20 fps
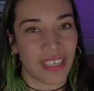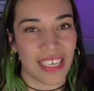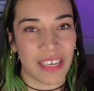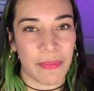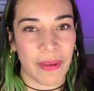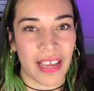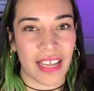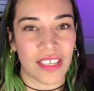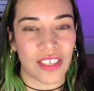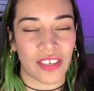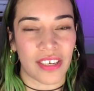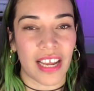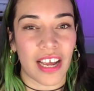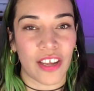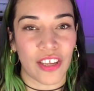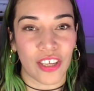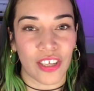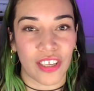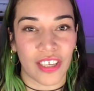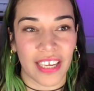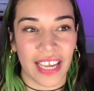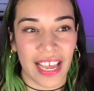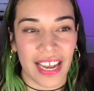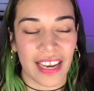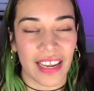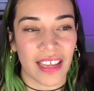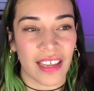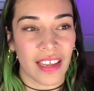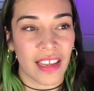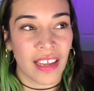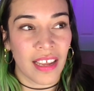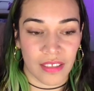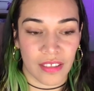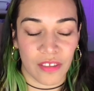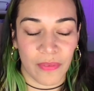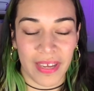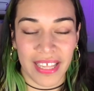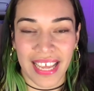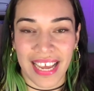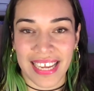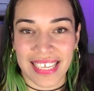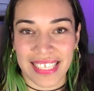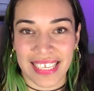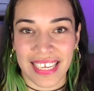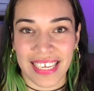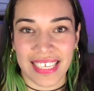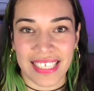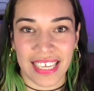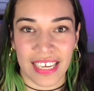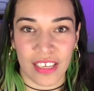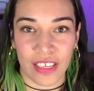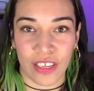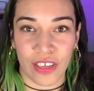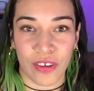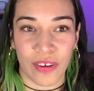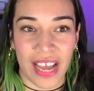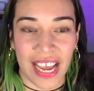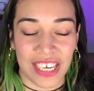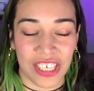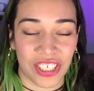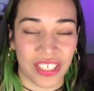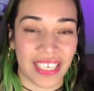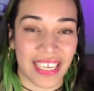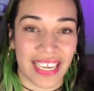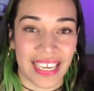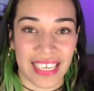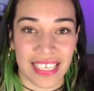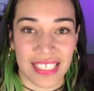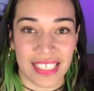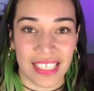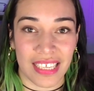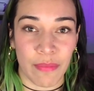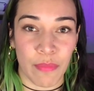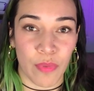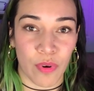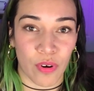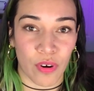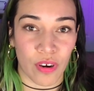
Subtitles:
depends on how you look at it. The way that I see it is that CLO actually is the more